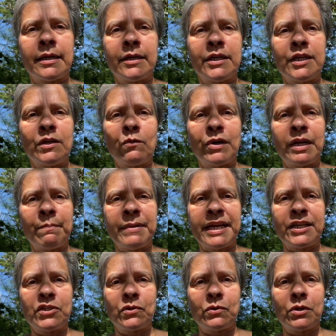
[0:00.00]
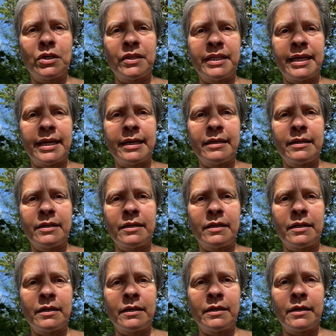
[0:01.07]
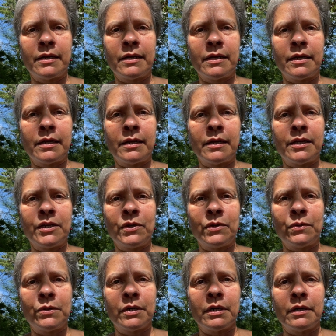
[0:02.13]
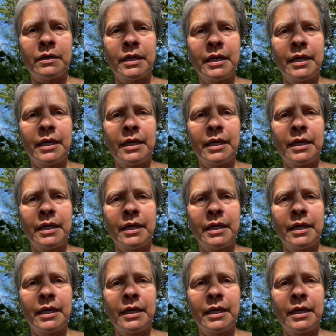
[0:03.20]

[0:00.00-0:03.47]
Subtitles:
you want to make sure that you're